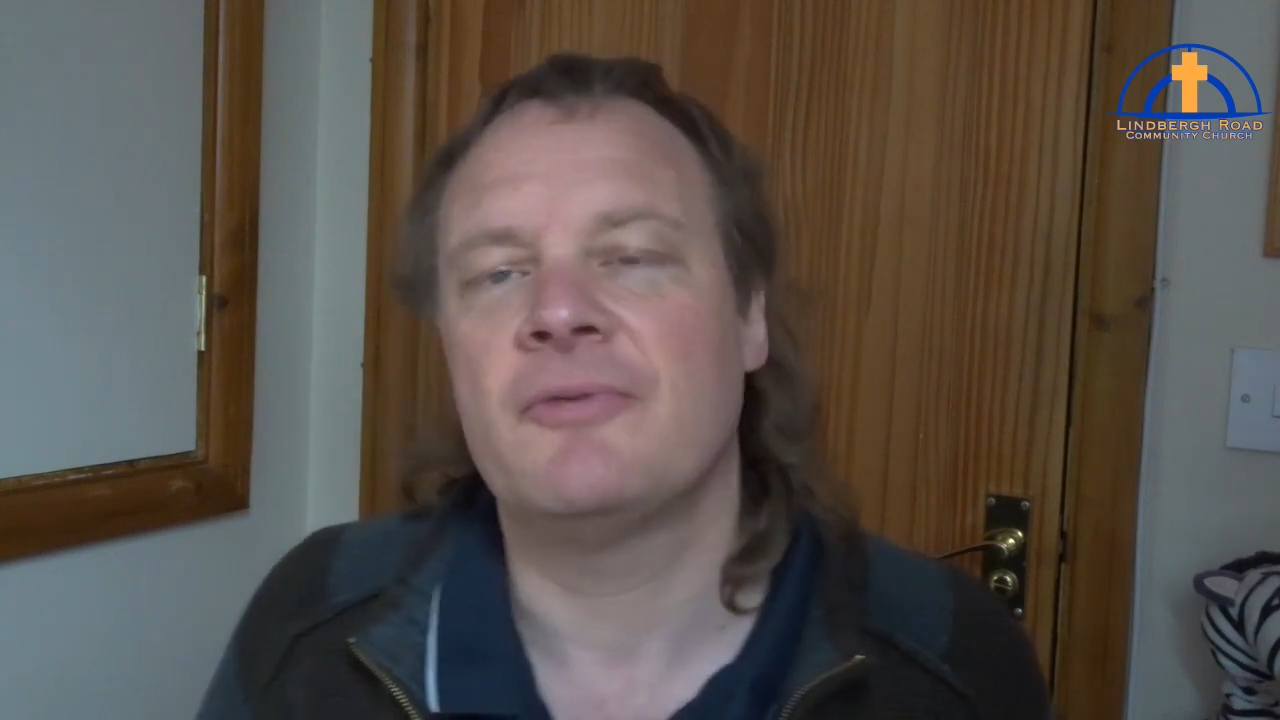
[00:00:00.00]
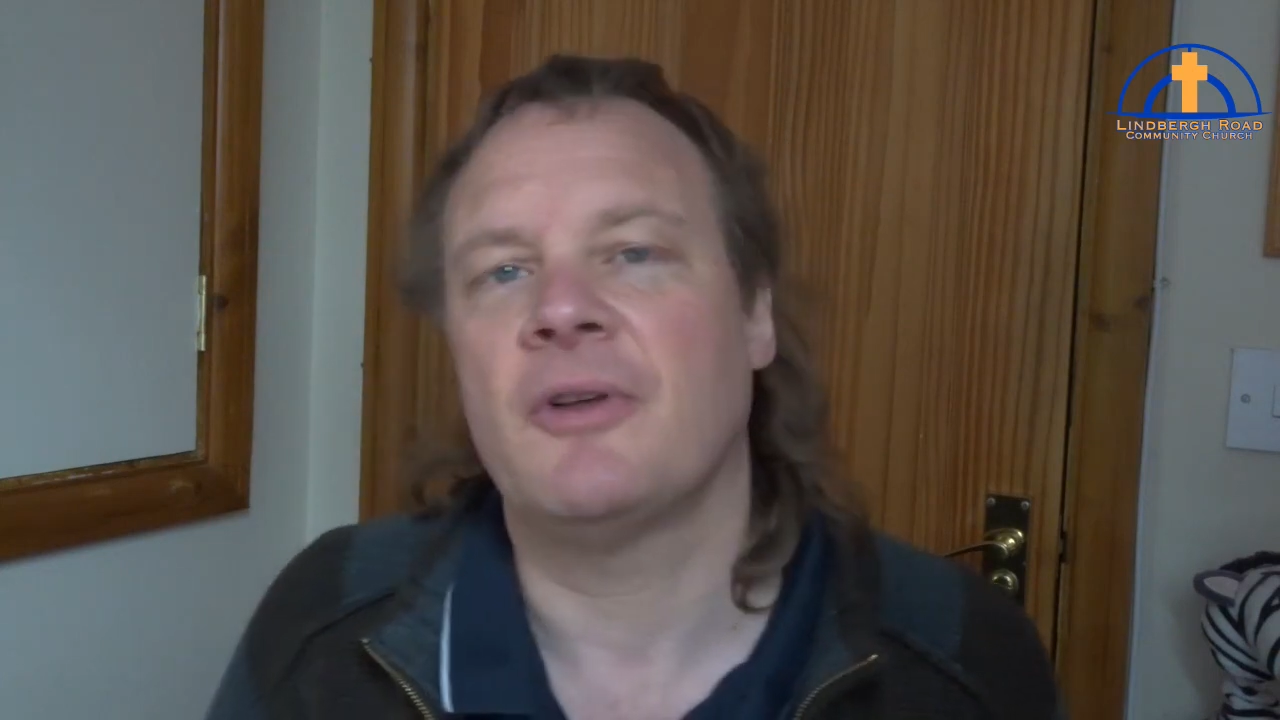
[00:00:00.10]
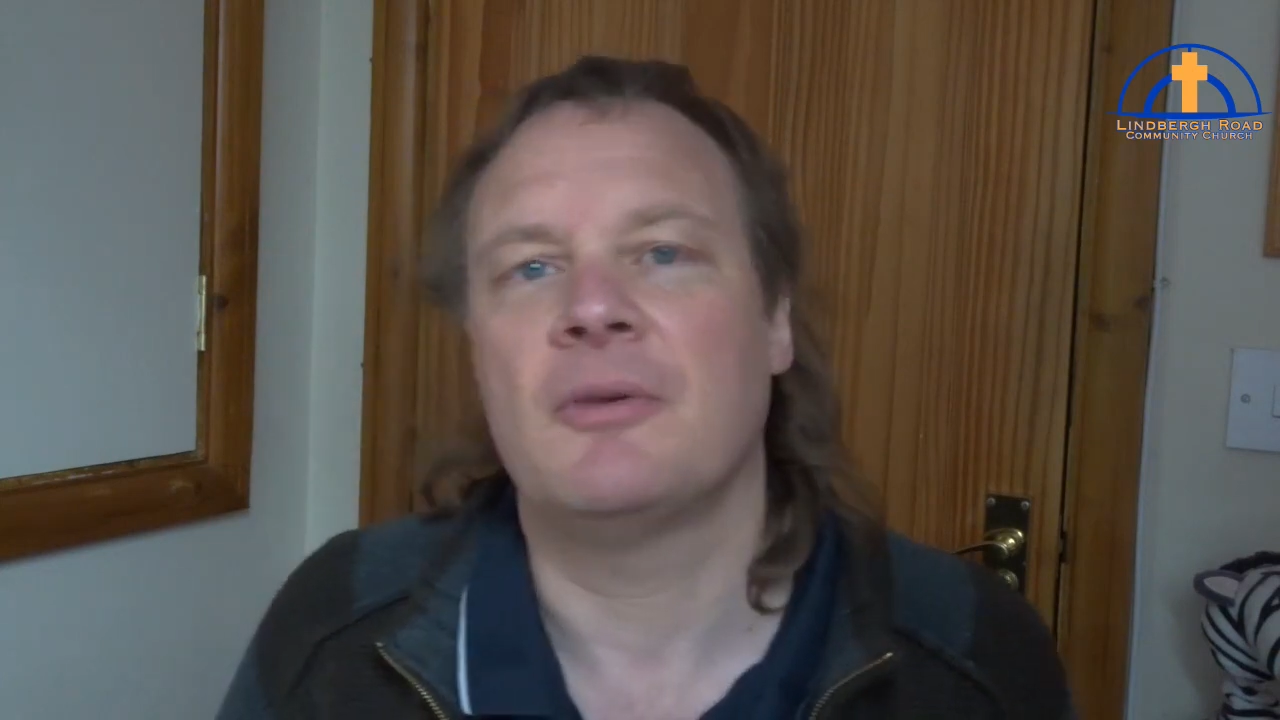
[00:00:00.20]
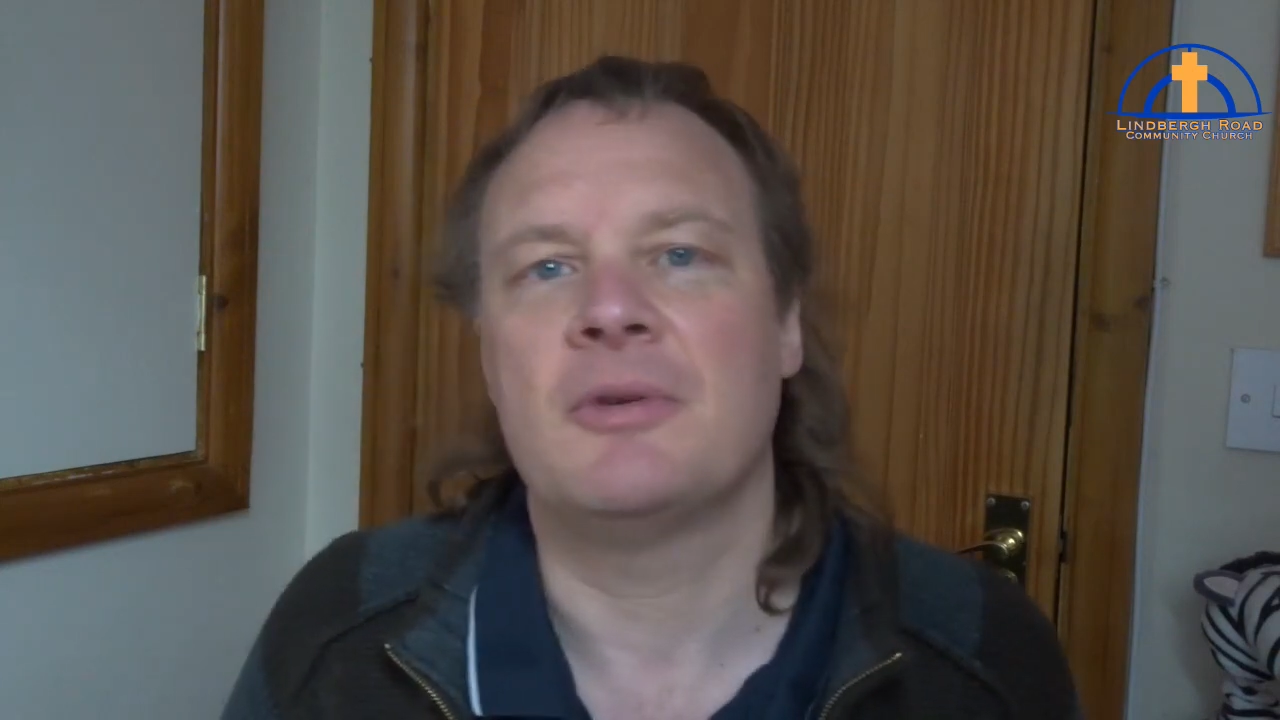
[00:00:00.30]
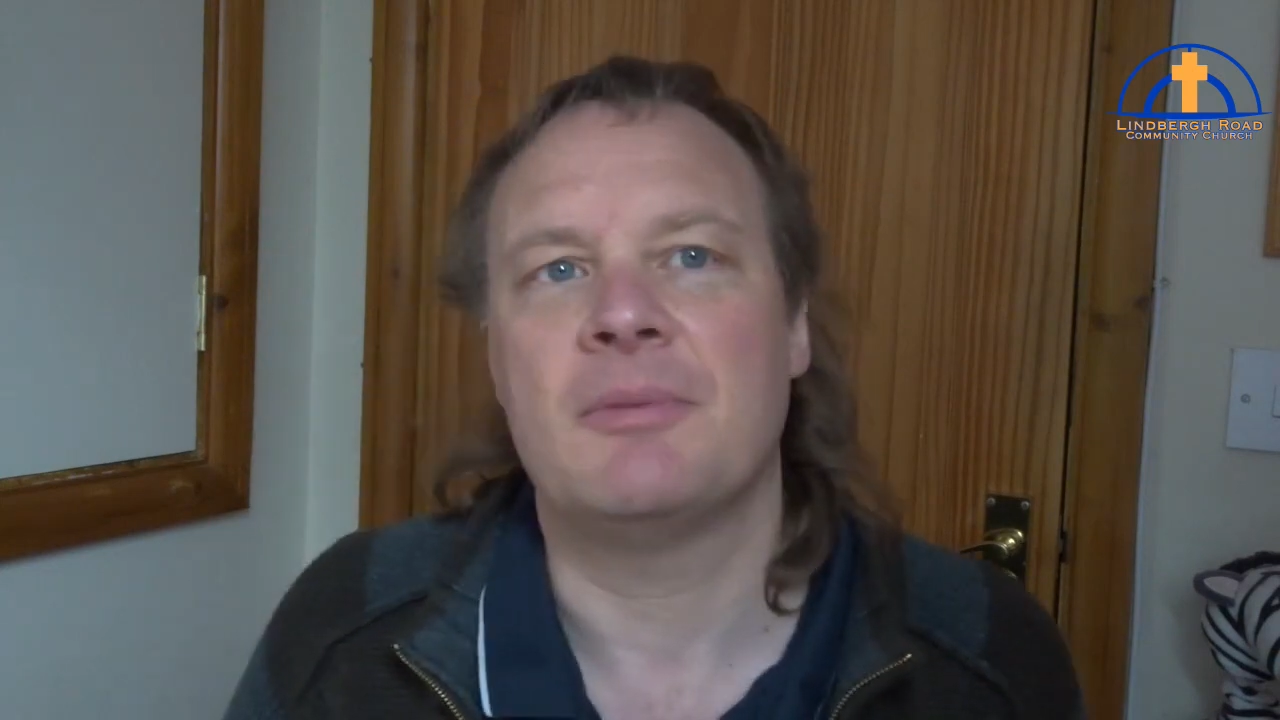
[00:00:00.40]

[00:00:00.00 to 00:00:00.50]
followers